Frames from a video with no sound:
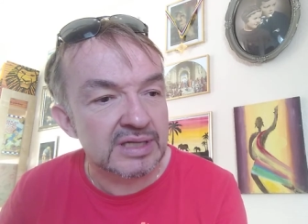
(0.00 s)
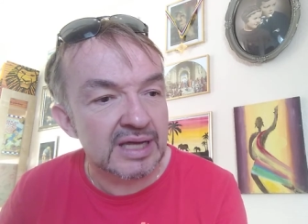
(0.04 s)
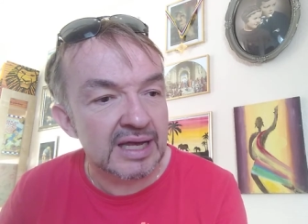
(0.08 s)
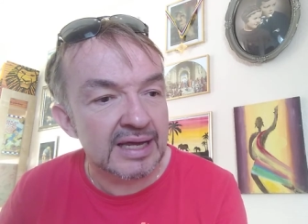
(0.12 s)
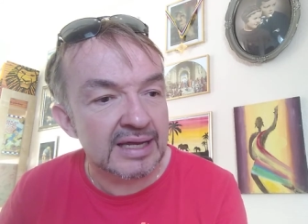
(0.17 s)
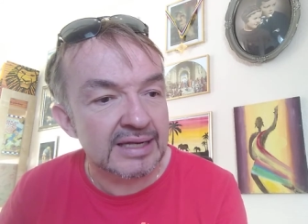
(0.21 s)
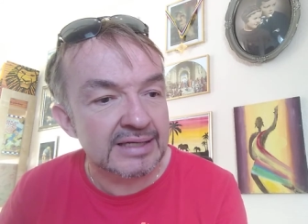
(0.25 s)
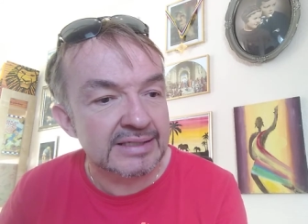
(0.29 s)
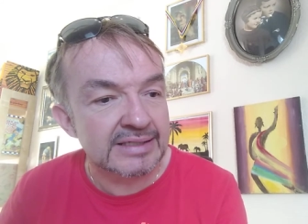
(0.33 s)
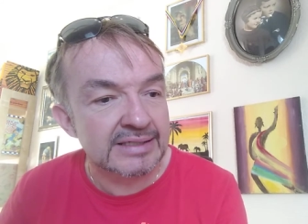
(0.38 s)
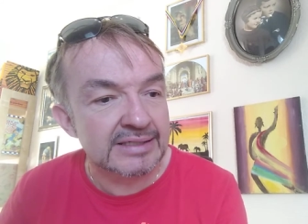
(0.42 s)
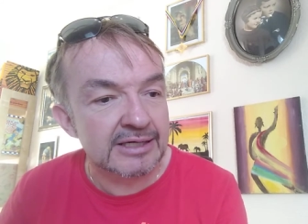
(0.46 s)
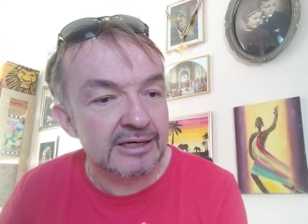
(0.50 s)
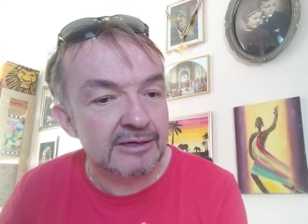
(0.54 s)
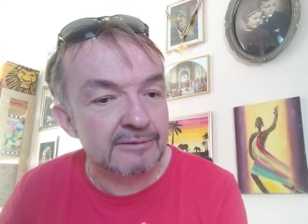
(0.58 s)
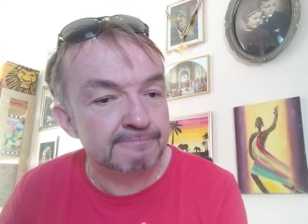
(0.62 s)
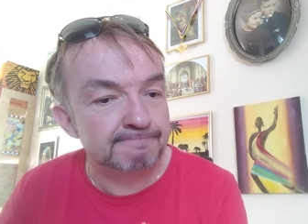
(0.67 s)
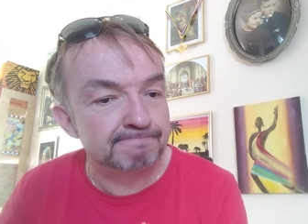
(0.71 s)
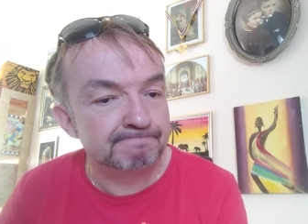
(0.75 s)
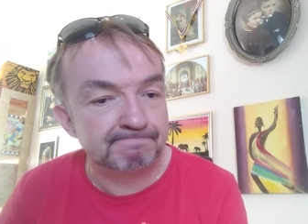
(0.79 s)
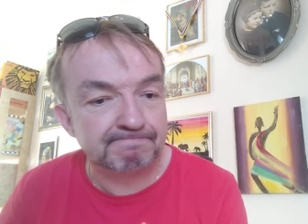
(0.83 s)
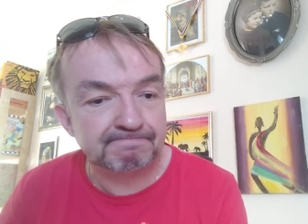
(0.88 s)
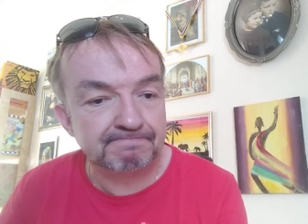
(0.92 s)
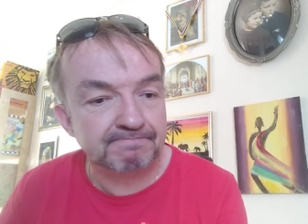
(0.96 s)
And
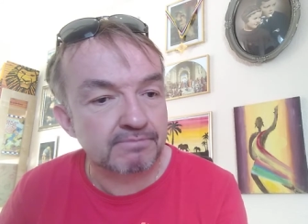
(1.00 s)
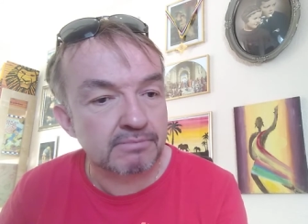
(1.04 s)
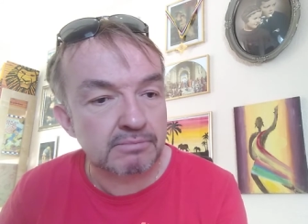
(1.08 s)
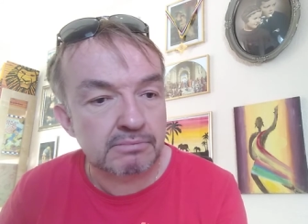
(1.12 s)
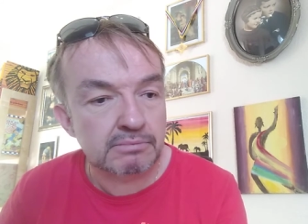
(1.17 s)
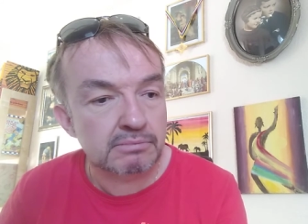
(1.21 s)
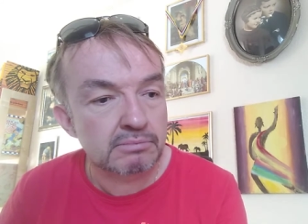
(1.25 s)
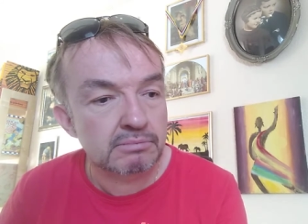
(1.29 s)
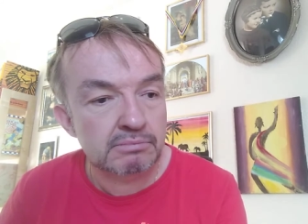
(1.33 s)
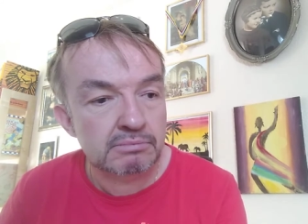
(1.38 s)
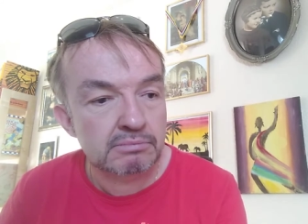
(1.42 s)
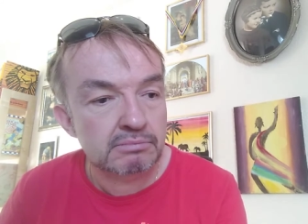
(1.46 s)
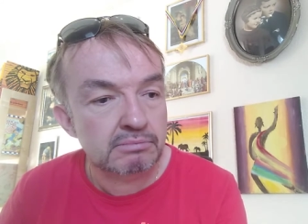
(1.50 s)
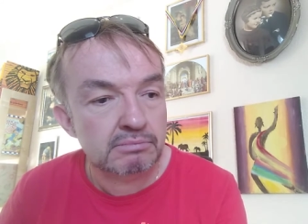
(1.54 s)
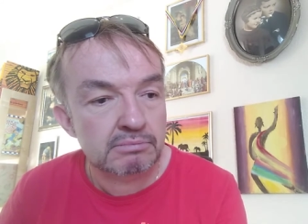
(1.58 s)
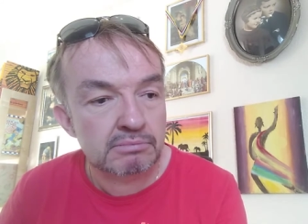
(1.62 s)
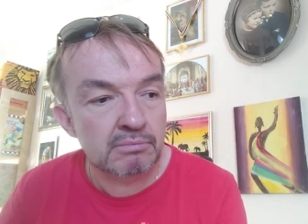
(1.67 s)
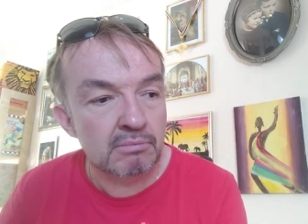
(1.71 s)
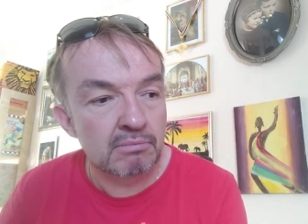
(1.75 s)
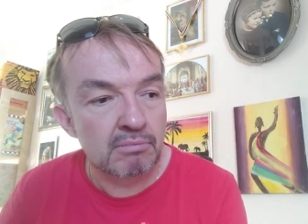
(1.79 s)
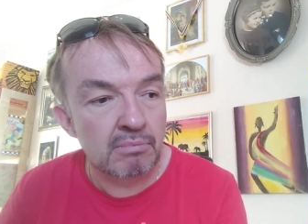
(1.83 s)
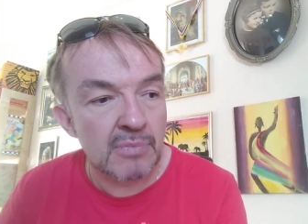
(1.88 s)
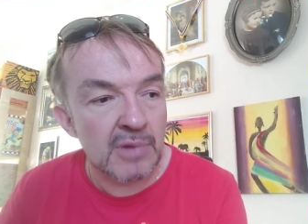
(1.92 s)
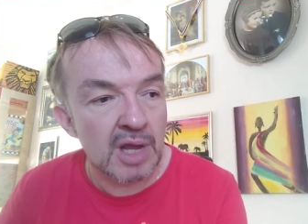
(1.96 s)
um,
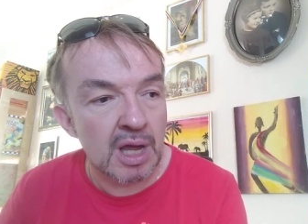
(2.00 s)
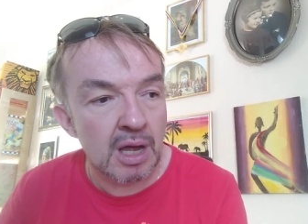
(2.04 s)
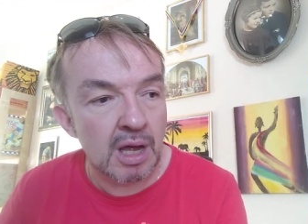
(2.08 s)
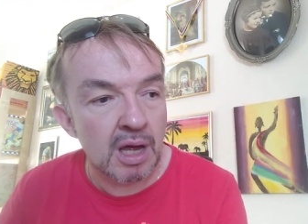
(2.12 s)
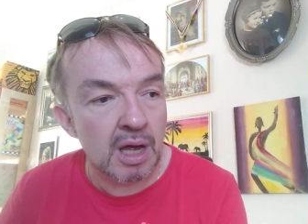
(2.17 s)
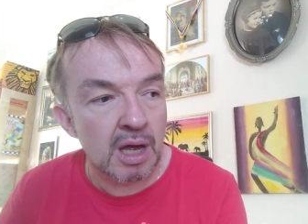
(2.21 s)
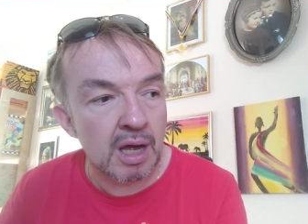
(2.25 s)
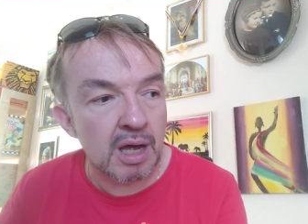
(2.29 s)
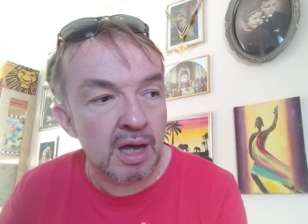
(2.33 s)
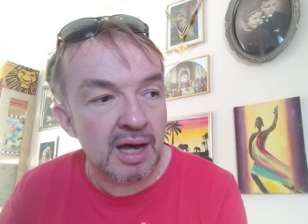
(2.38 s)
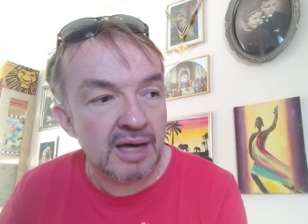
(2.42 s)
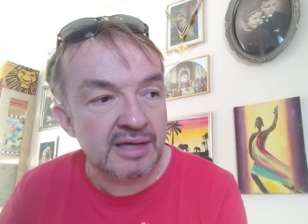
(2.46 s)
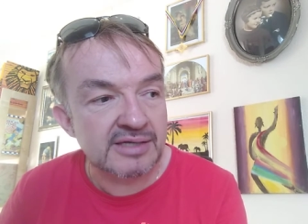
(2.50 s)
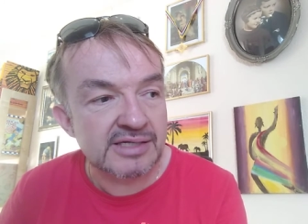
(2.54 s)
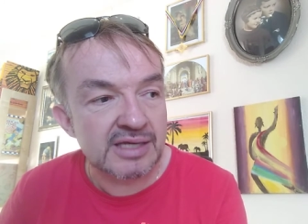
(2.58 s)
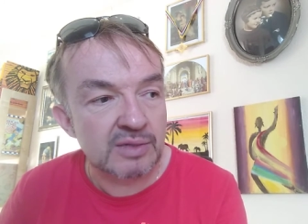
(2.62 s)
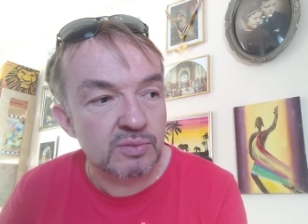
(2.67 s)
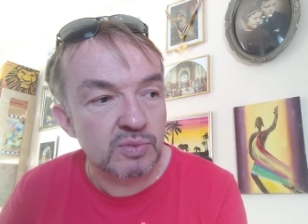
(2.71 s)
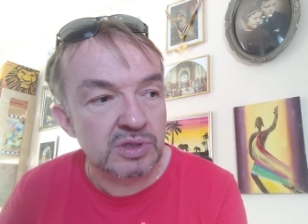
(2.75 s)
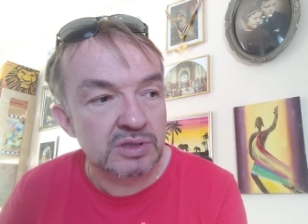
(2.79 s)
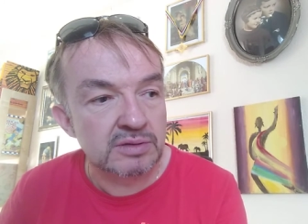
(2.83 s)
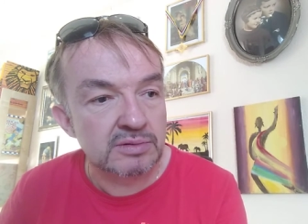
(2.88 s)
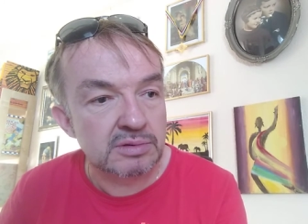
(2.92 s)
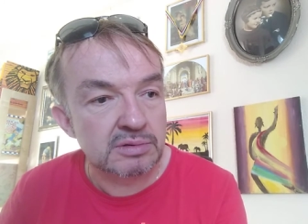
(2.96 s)
uh, I said,
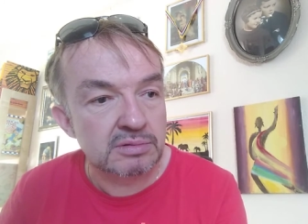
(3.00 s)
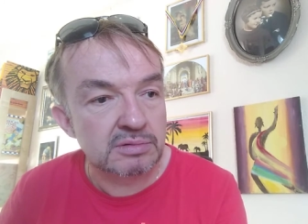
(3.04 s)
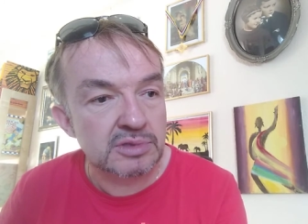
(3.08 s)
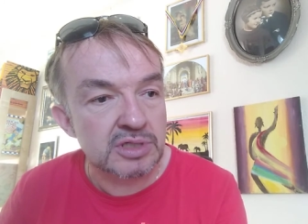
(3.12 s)
well,